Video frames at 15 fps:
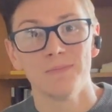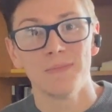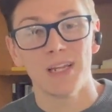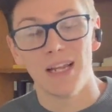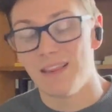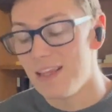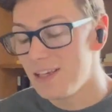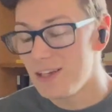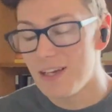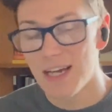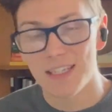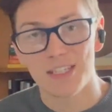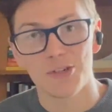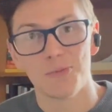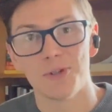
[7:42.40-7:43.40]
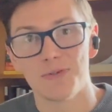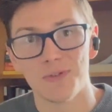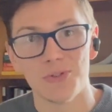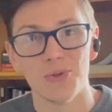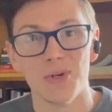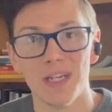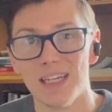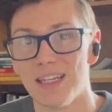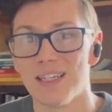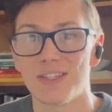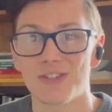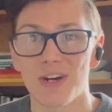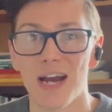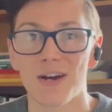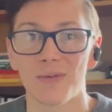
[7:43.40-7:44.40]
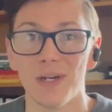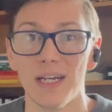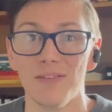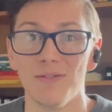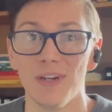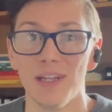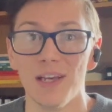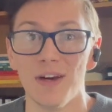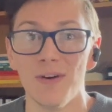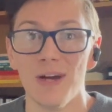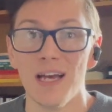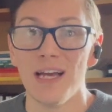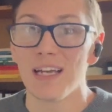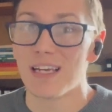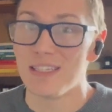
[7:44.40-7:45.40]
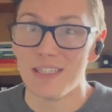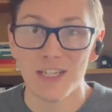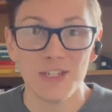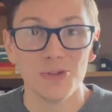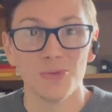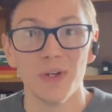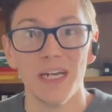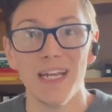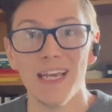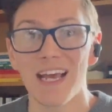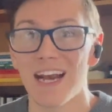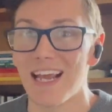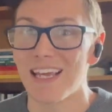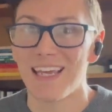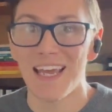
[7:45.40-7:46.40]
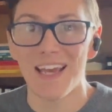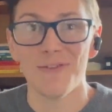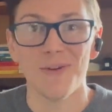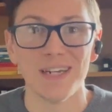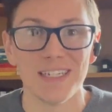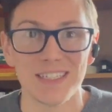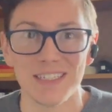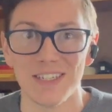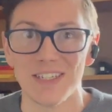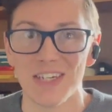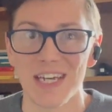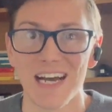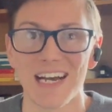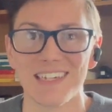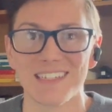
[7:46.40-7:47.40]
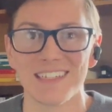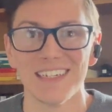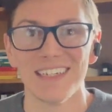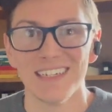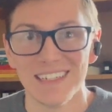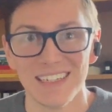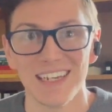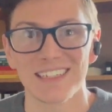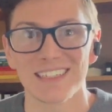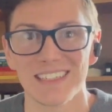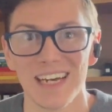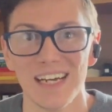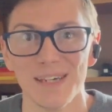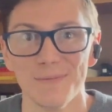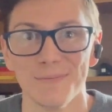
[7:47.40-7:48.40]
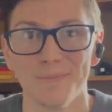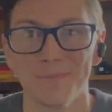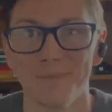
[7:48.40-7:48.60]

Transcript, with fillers: I thank you guys so much for tuning in to this TRAC reading video. Continue reading, and I can't wait to see you guys next time.